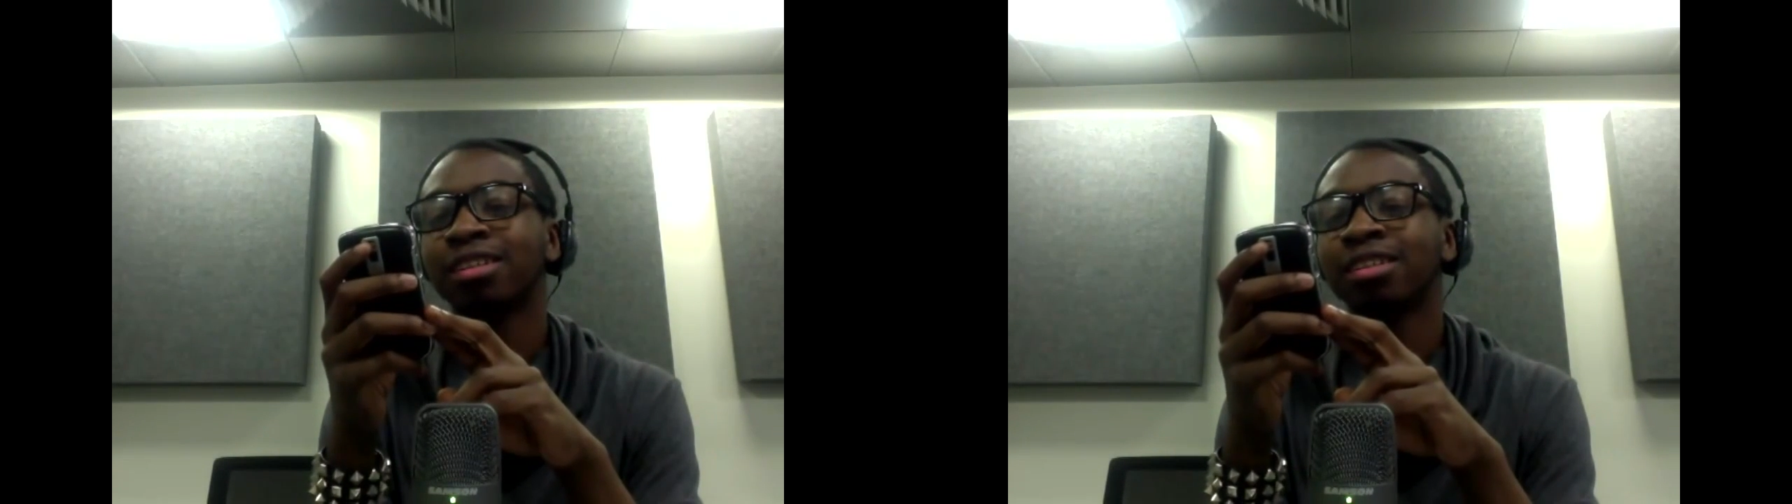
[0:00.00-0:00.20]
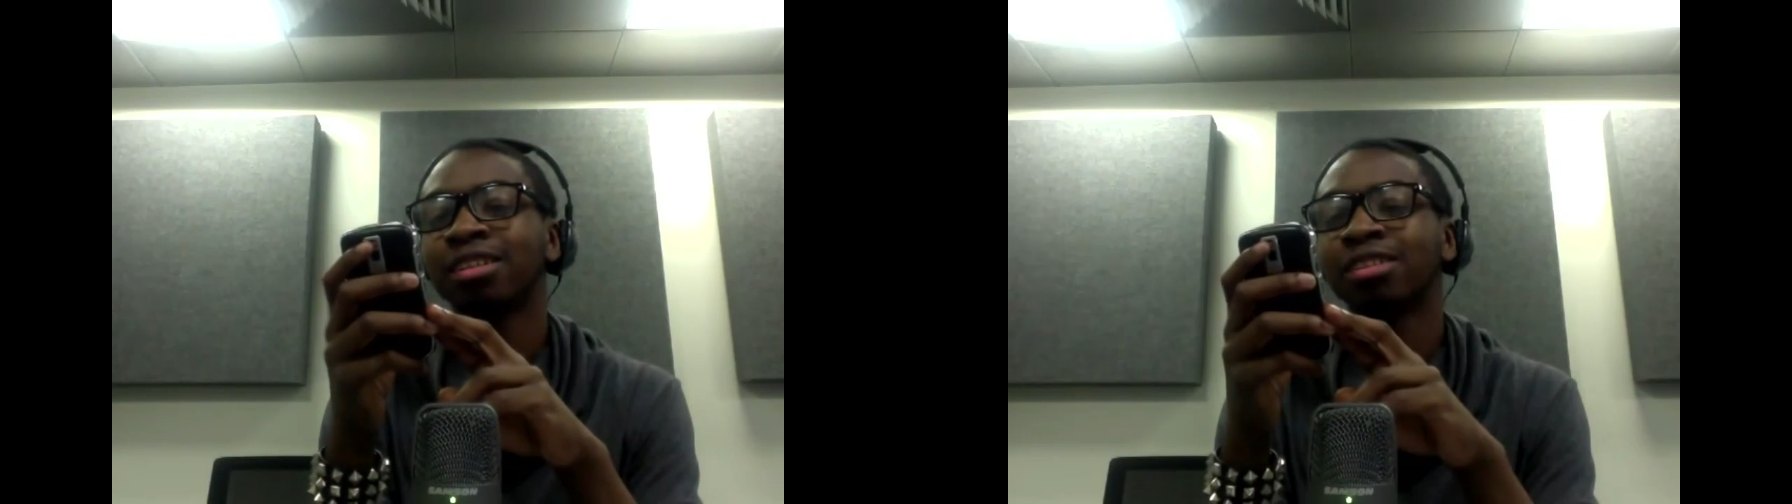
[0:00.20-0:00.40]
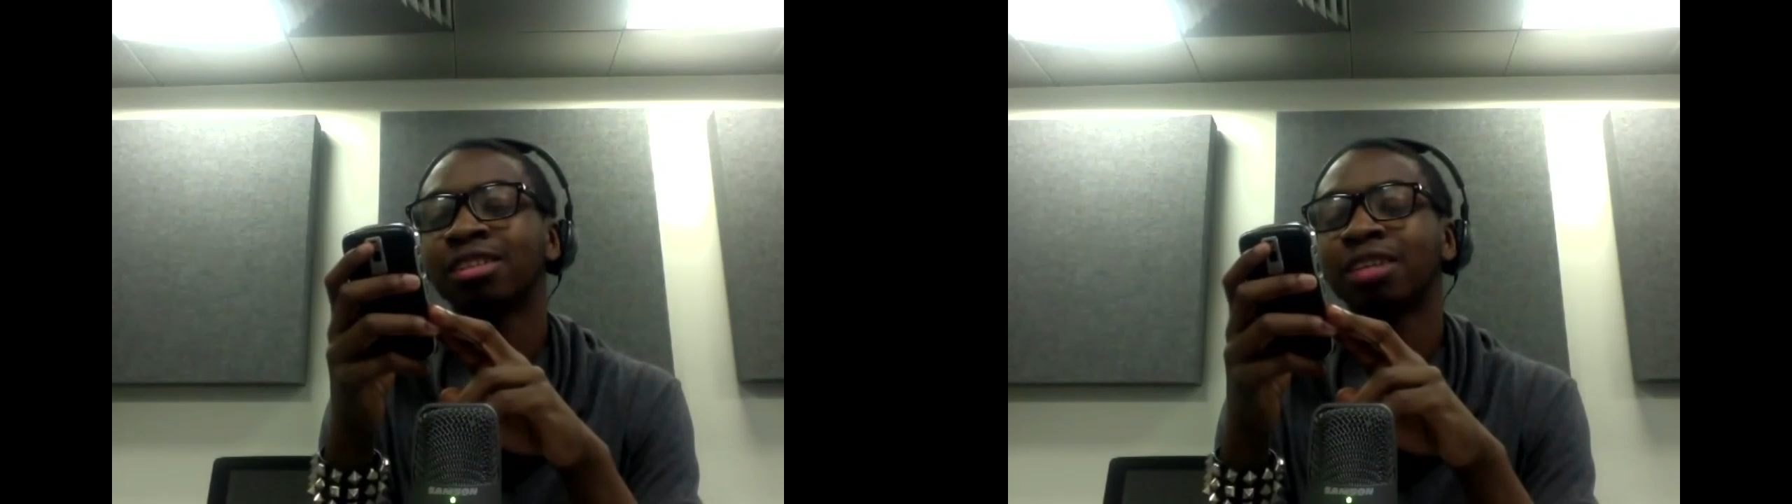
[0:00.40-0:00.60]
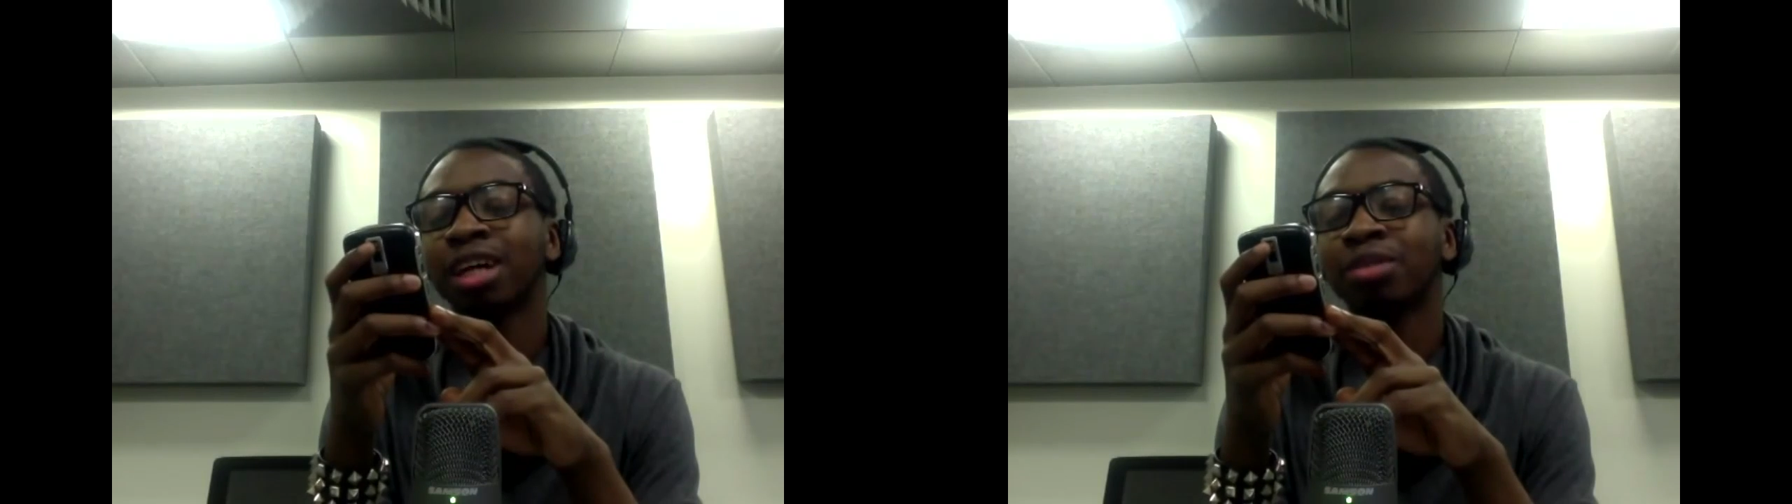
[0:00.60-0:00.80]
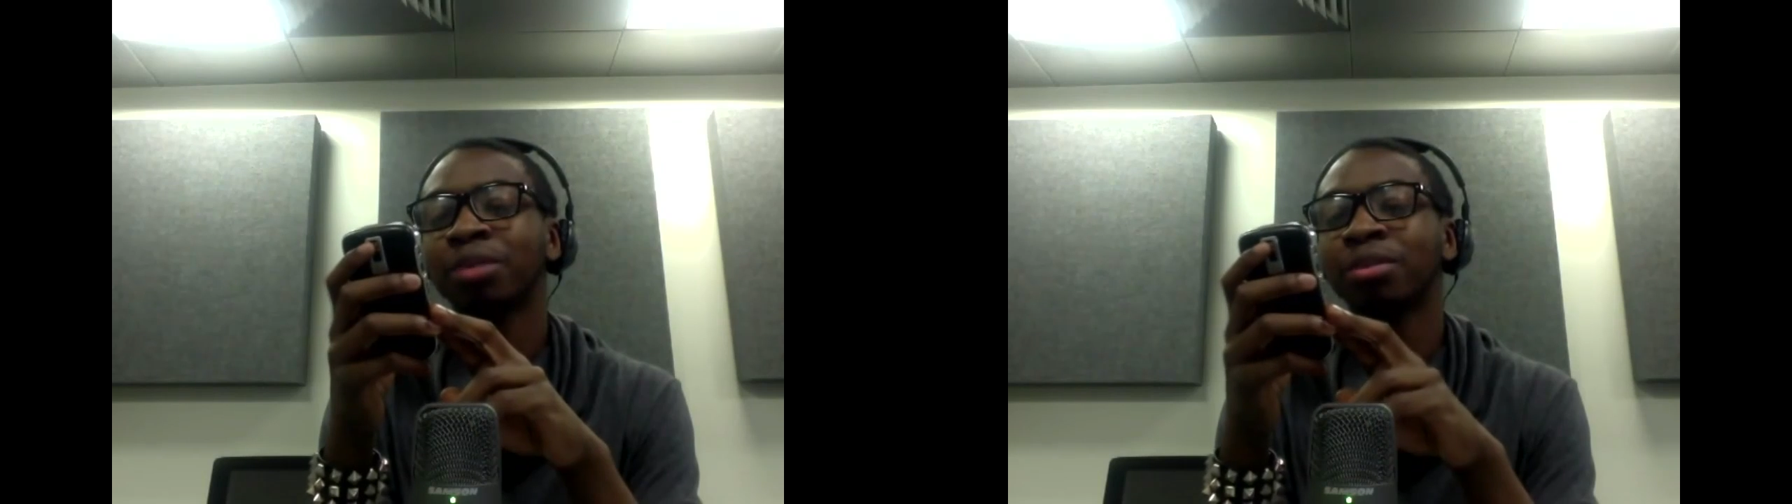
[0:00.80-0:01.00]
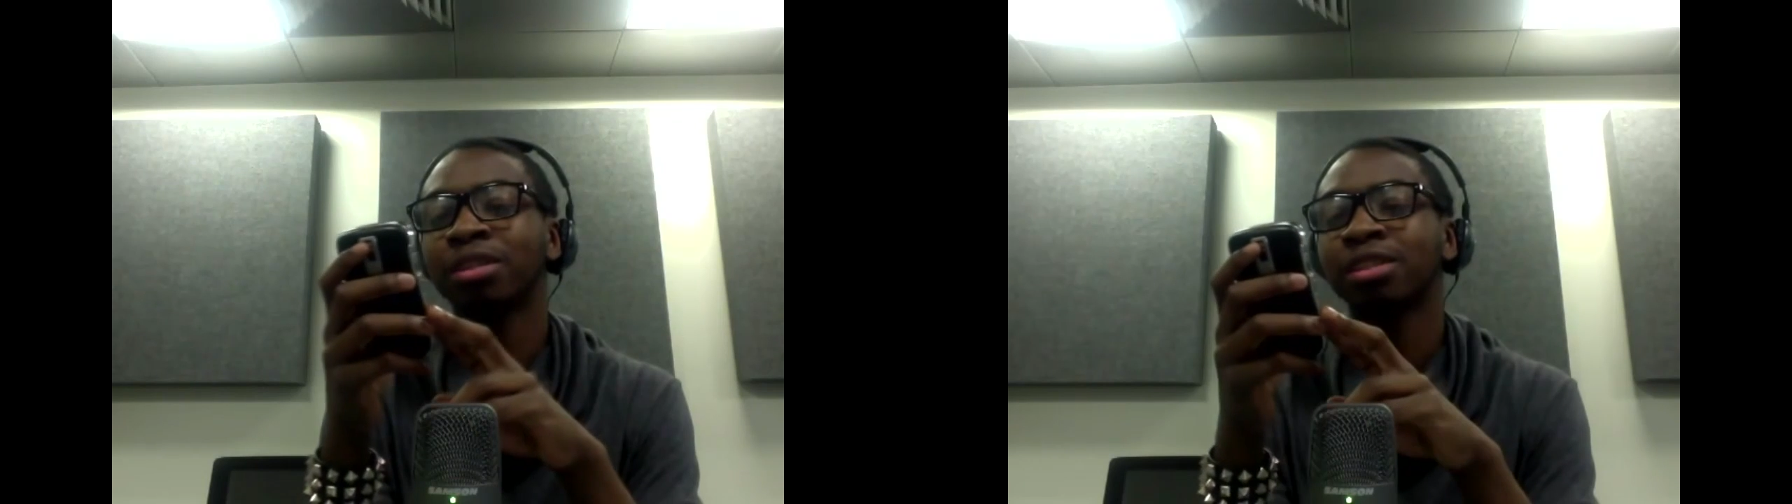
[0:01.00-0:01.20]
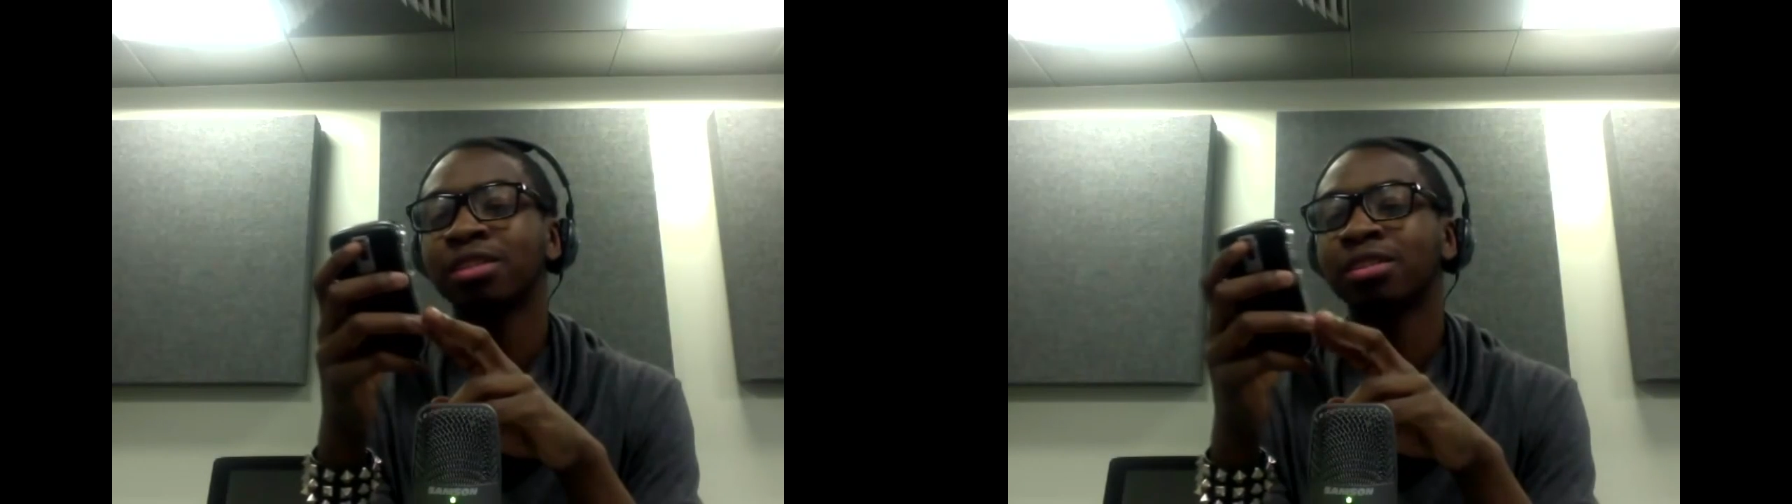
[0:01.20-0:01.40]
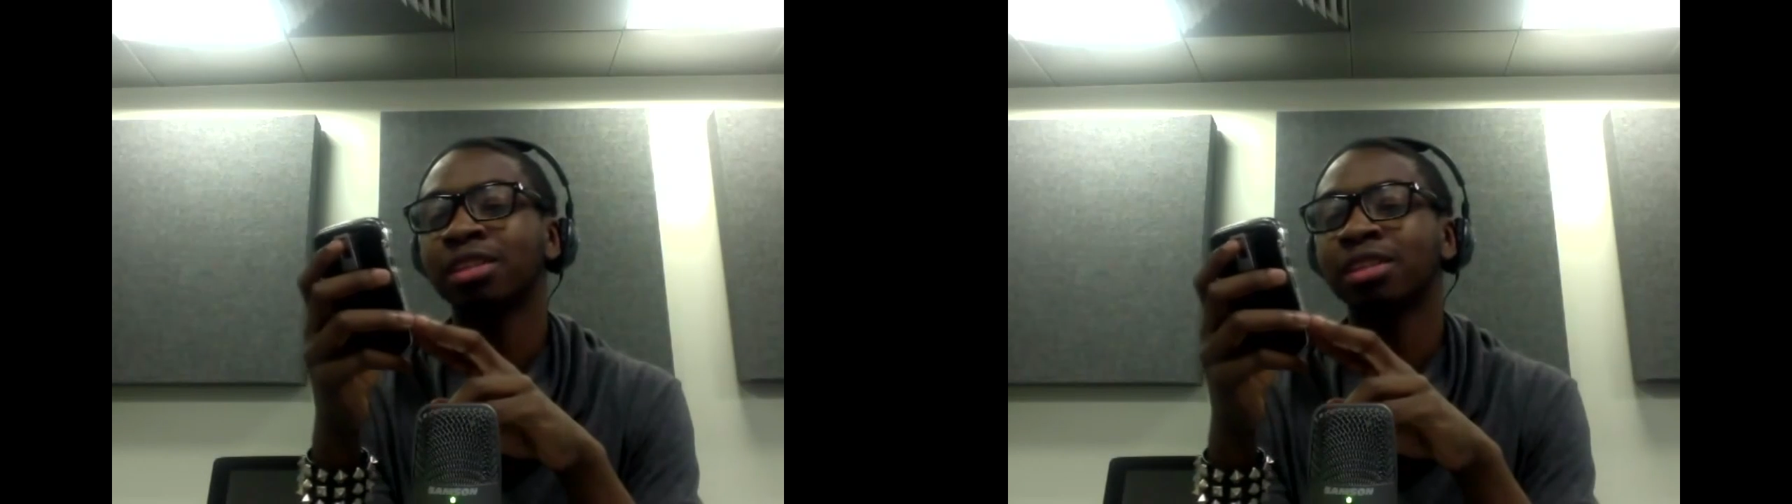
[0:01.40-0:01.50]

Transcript: You gotta stop. How do I put this thing on